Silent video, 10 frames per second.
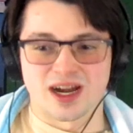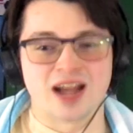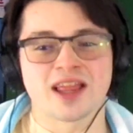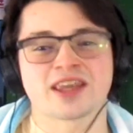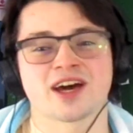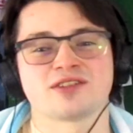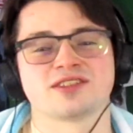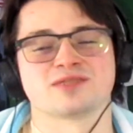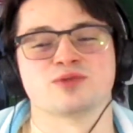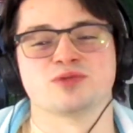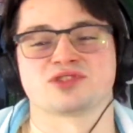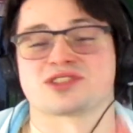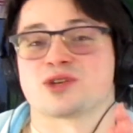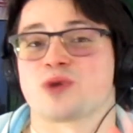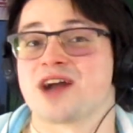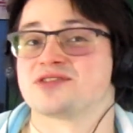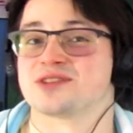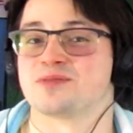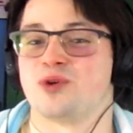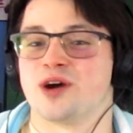I like how these movies just get right to
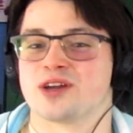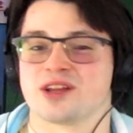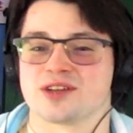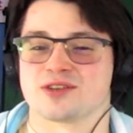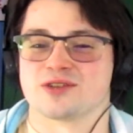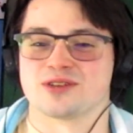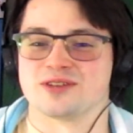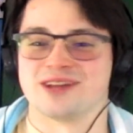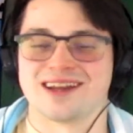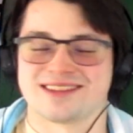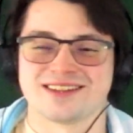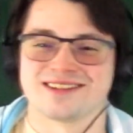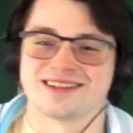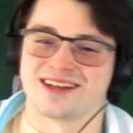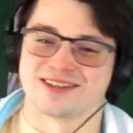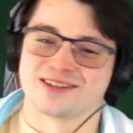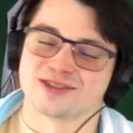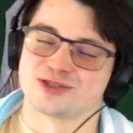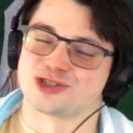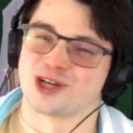the point. Like nothing like
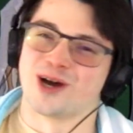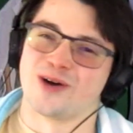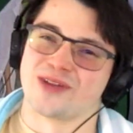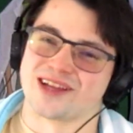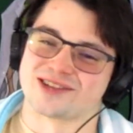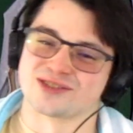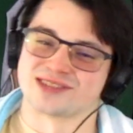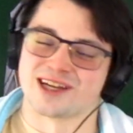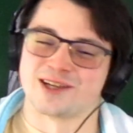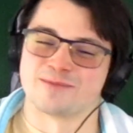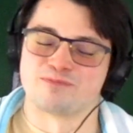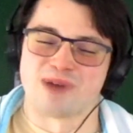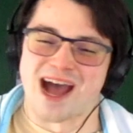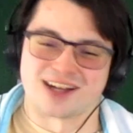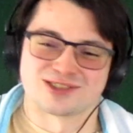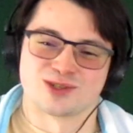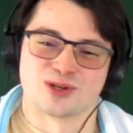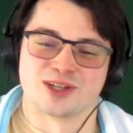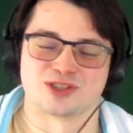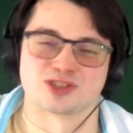to show that there's any
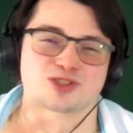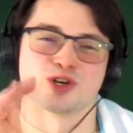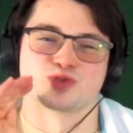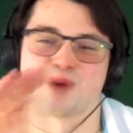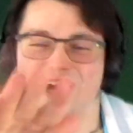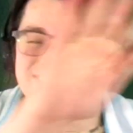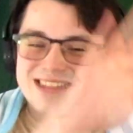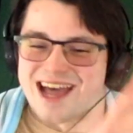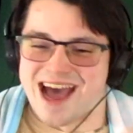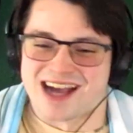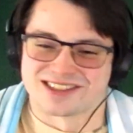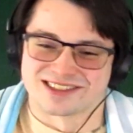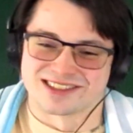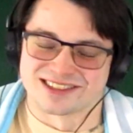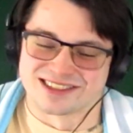backstory. It just goes right into the action.